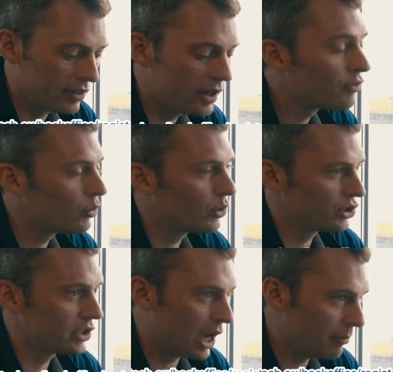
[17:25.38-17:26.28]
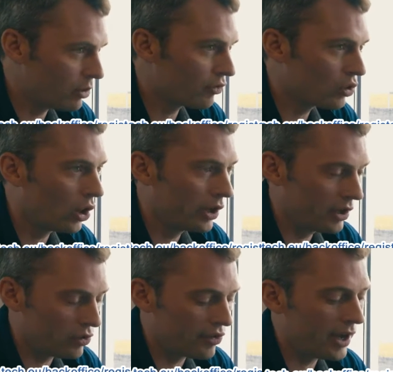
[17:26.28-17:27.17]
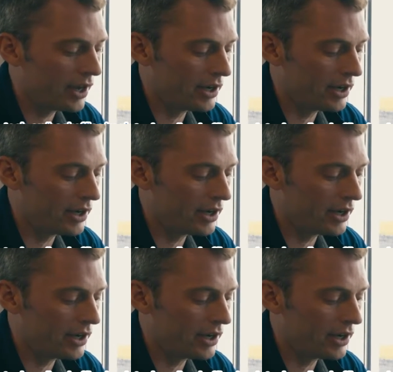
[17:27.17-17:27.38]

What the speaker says: different types of coin, as you said,